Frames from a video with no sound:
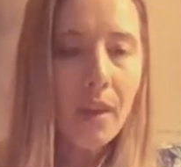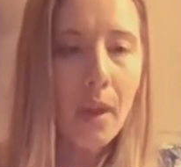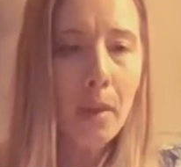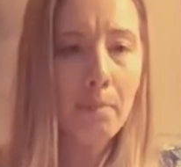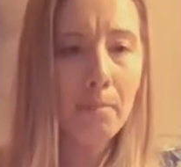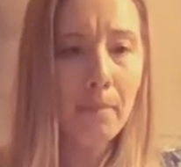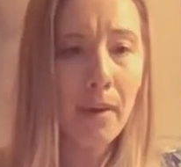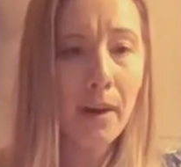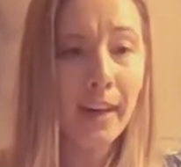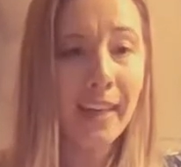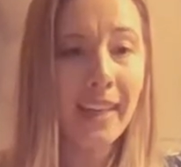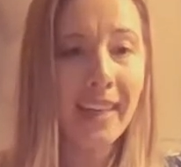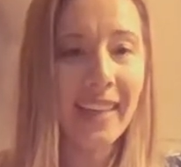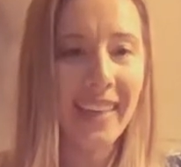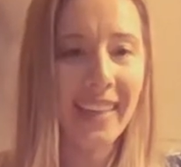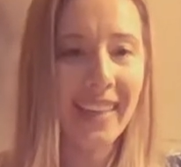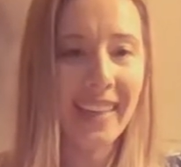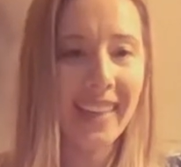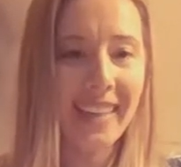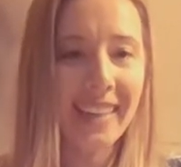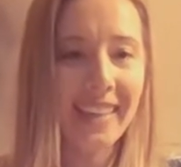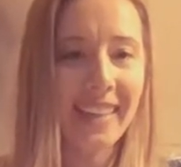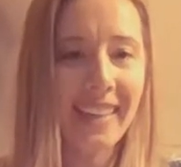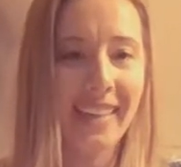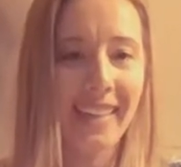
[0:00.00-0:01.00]

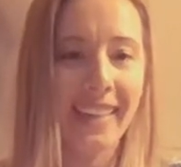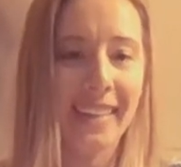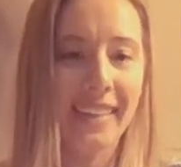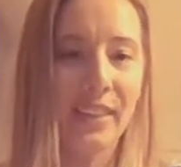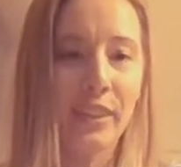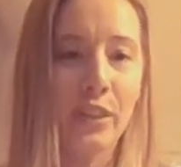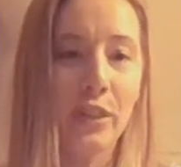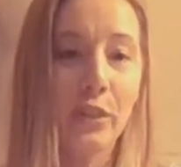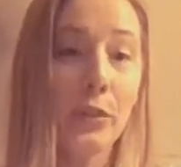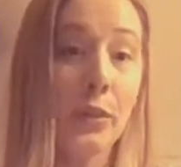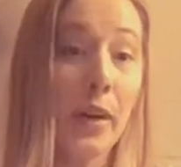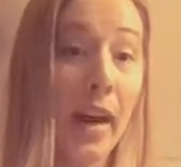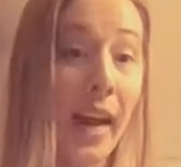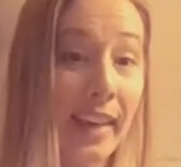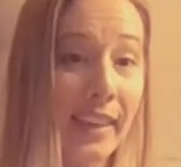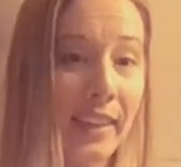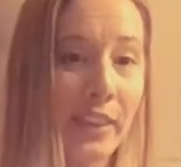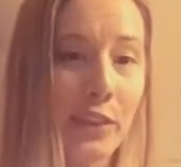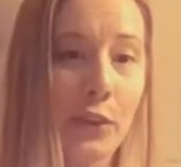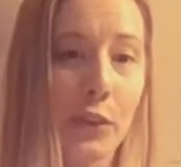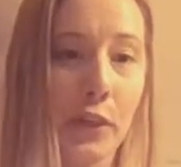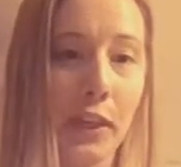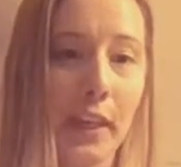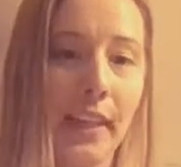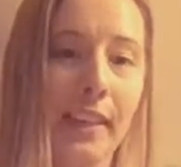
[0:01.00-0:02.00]
marketing
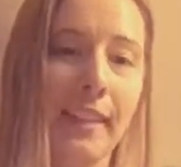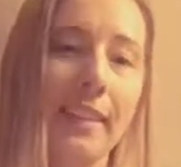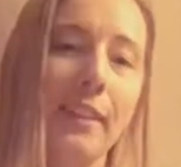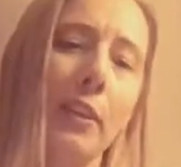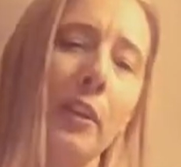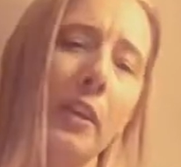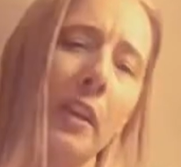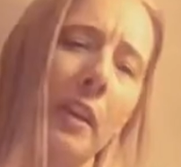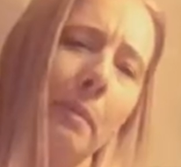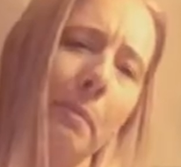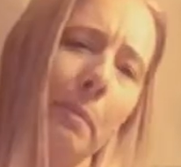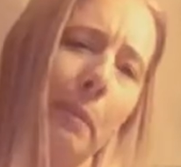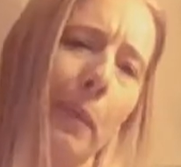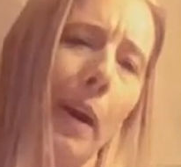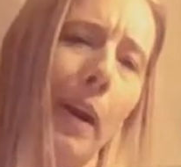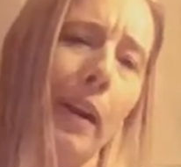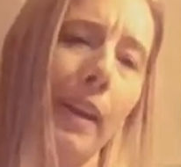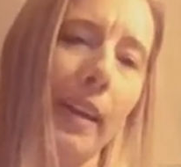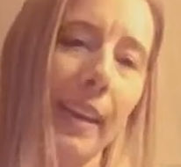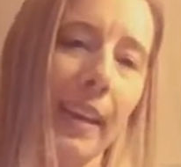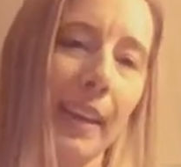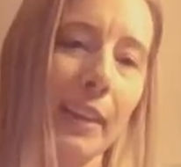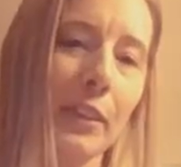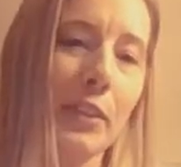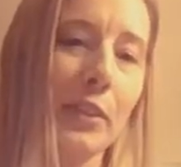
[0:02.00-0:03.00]
strategy, not
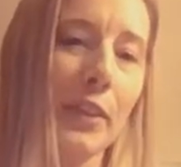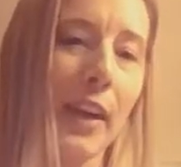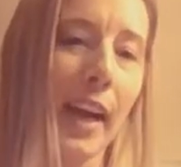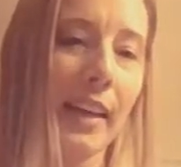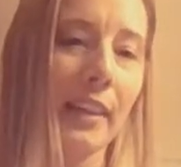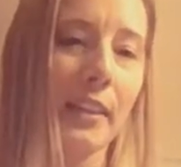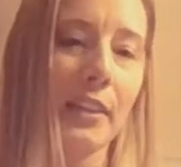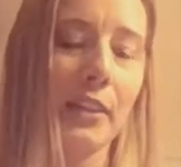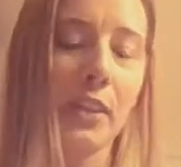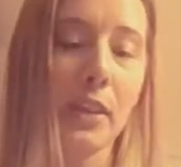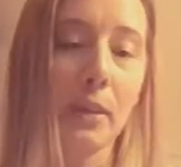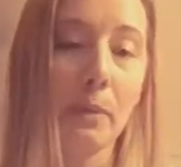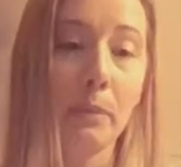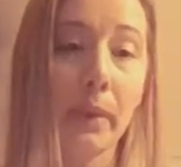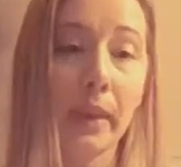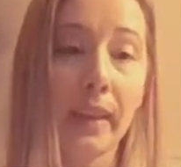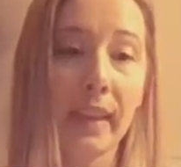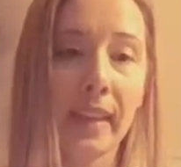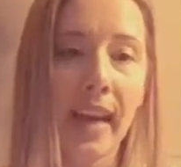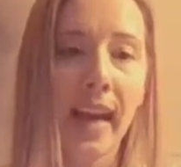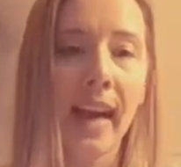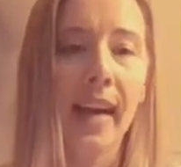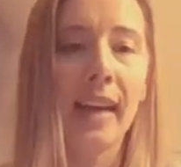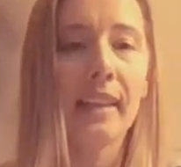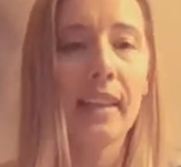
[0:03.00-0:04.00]
marketing strategy, but
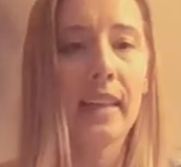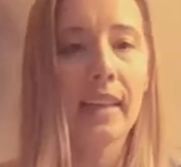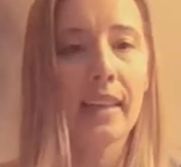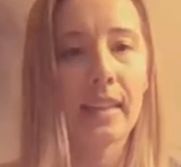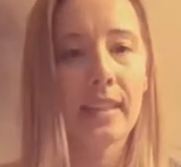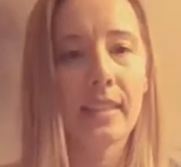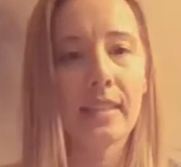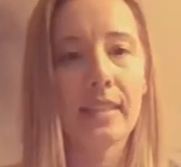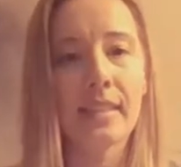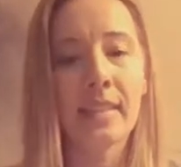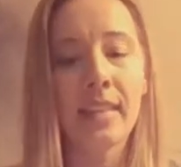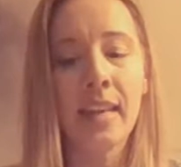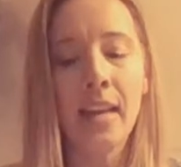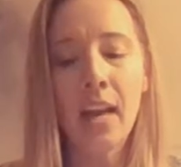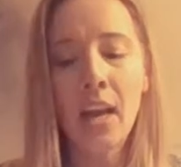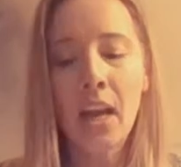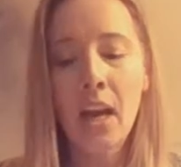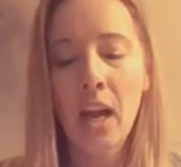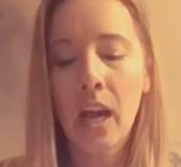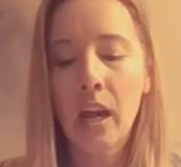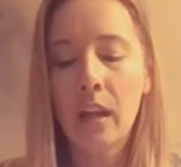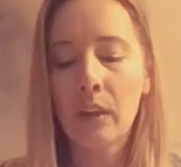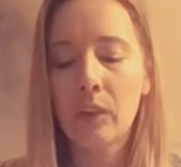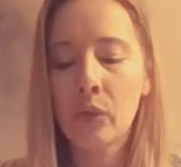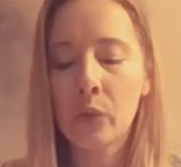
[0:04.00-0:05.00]
yeah, like it's
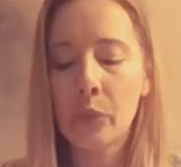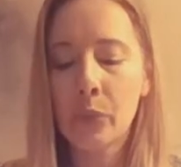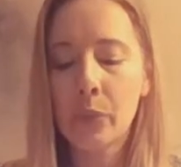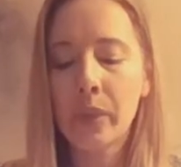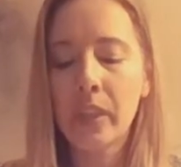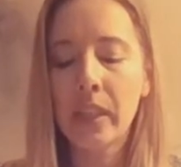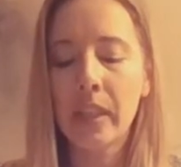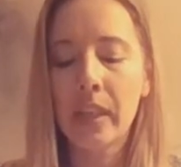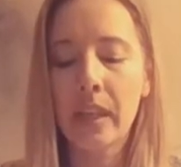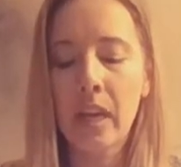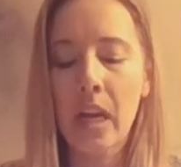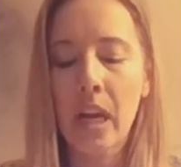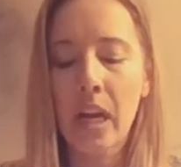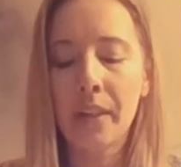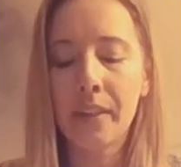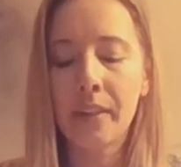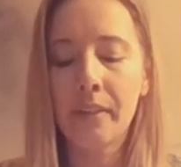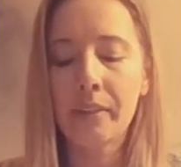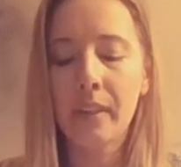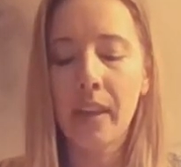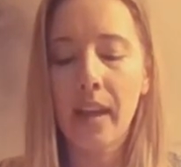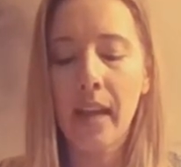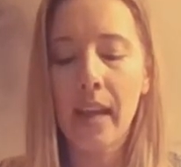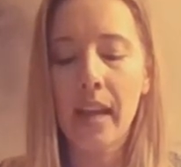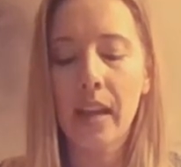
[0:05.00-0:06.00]
really kind
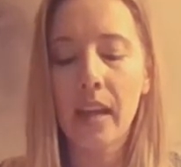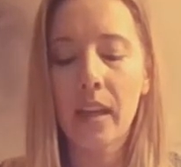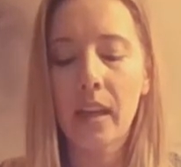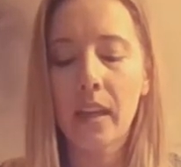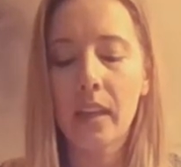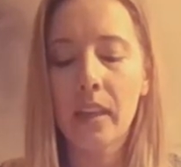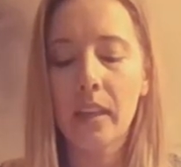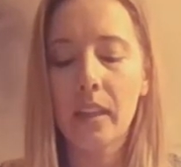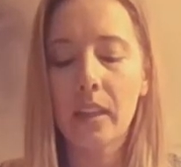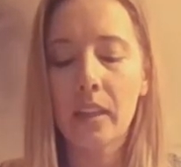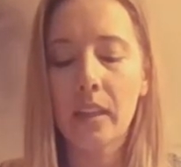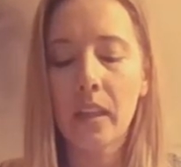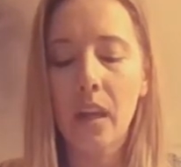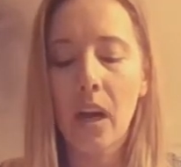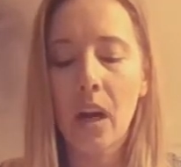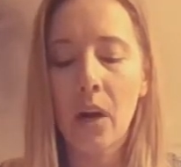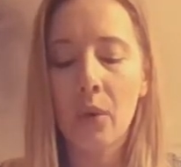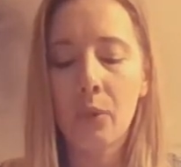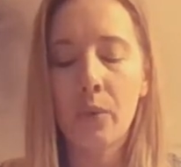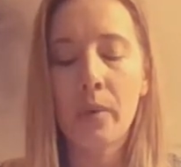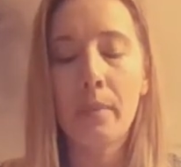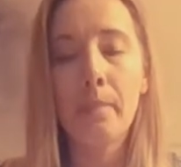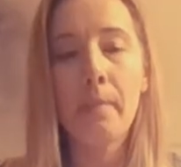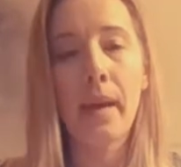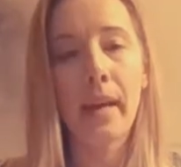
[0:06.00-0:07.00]
of like a
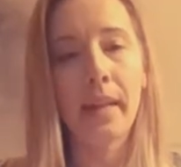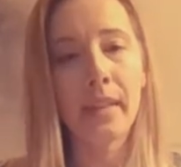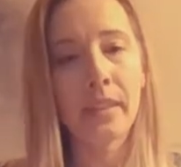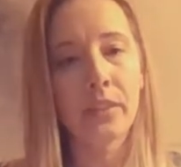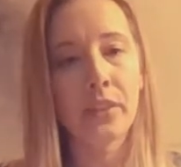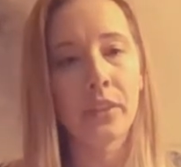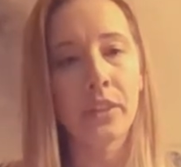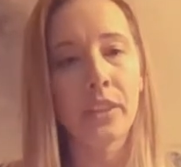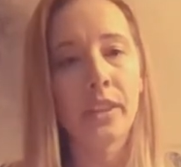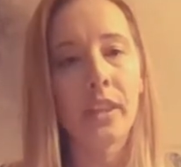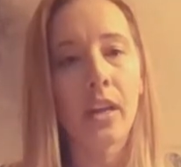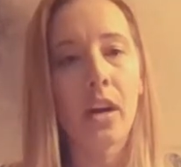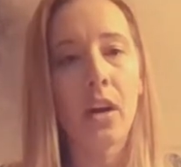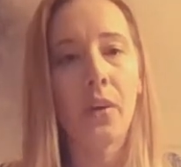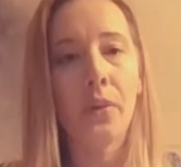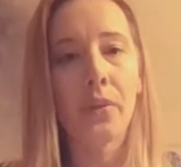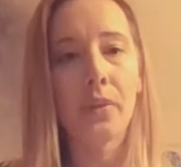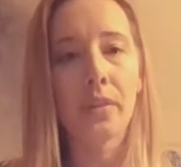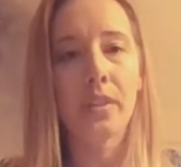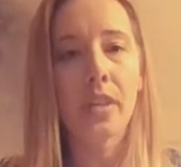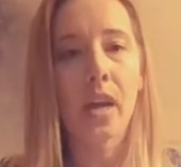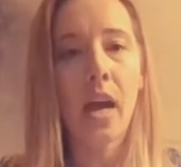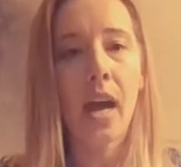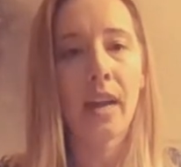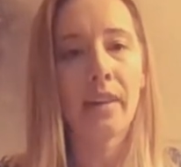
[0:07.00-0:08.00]
reminder all the
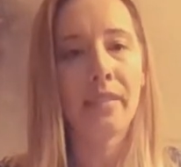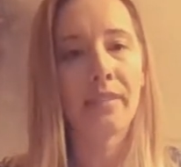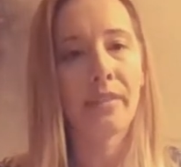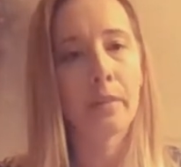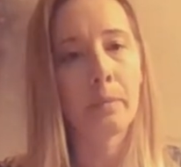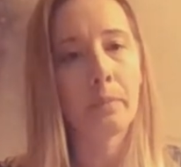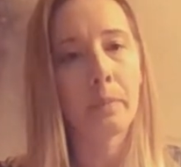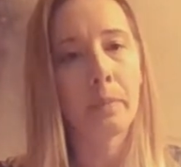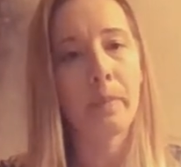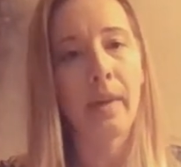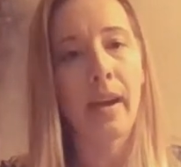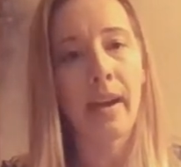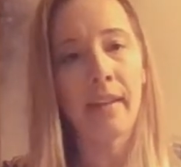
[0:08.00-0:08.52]
time for